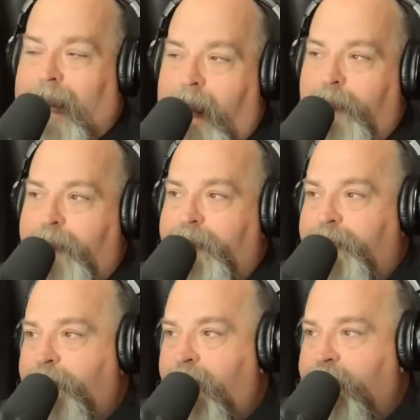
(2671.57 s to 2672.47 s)
I would
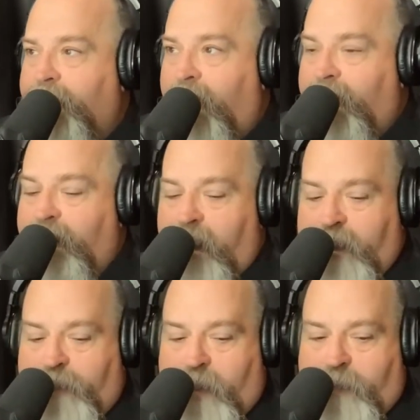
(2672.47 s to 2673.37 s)
imagine 80,
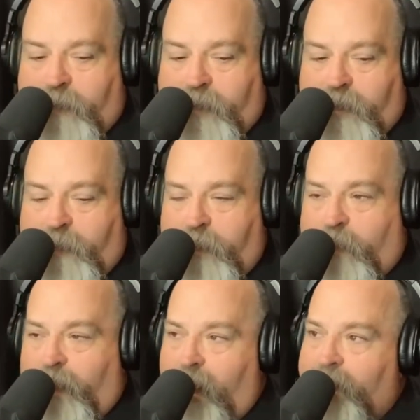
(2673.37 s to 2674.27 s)
85% of
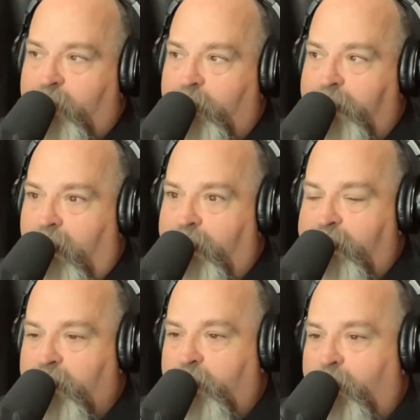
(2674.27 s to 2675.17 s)
people when I ask who they are,
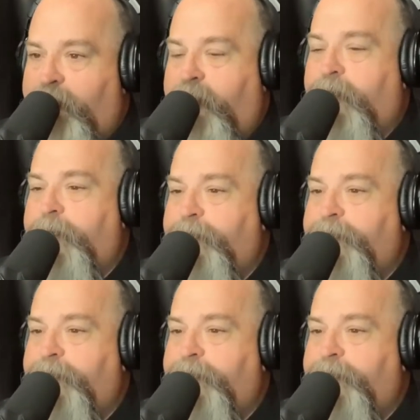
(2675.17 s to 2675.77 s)
they tell me what they do.